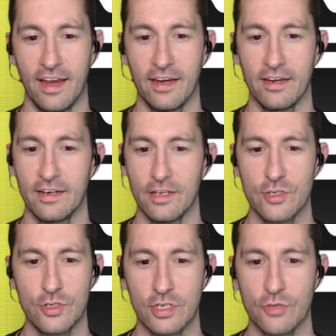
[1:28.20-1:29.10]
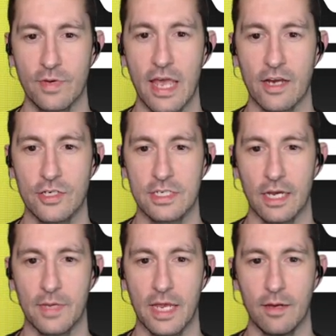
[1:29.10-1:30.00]
And it's just a reaction
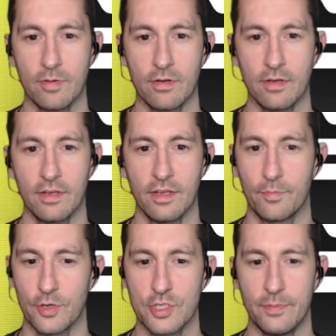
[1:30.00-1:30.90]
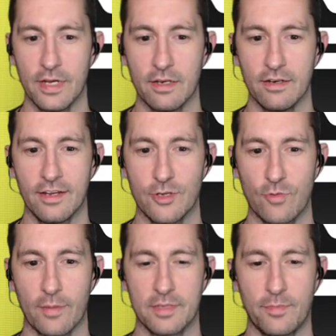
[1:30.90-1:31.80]
time game. You push the button, it
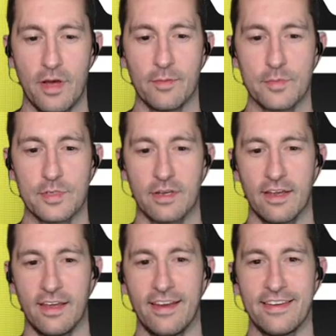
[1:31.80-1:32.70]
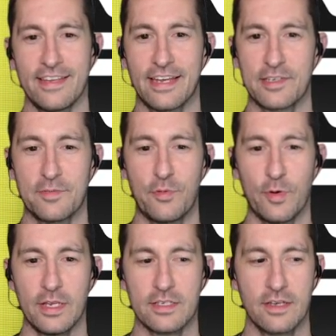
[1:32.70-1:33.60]
drops the bombs, and you get some
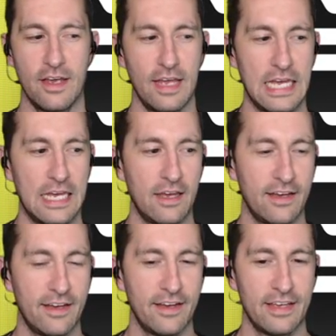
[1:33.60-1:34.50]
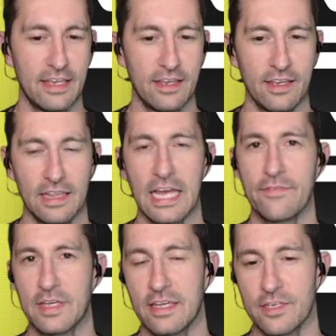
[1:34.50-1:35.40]
points. You
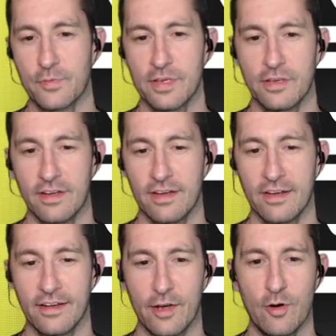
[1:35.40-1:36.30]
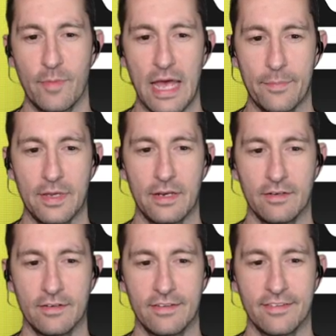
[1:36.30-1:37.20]
laugh, you kiss, we go home happy
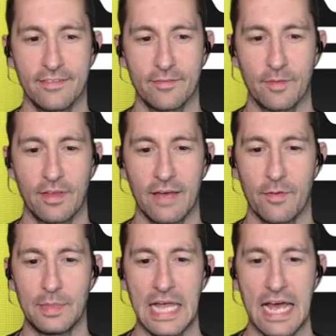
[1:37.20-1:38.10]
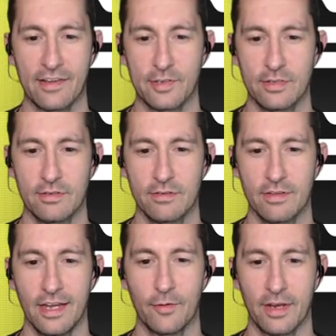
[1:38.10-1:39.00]
and have a blast.
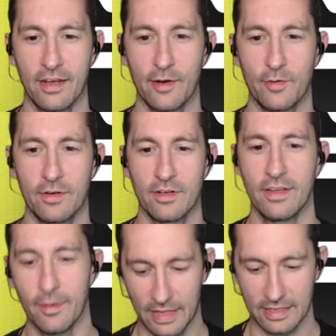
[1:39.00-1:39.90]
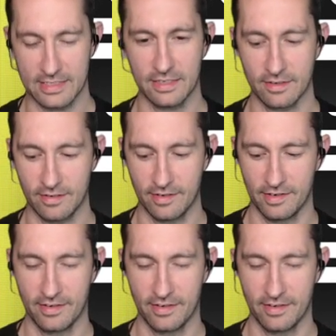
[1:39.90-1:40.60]
There we go. Yep, that's it.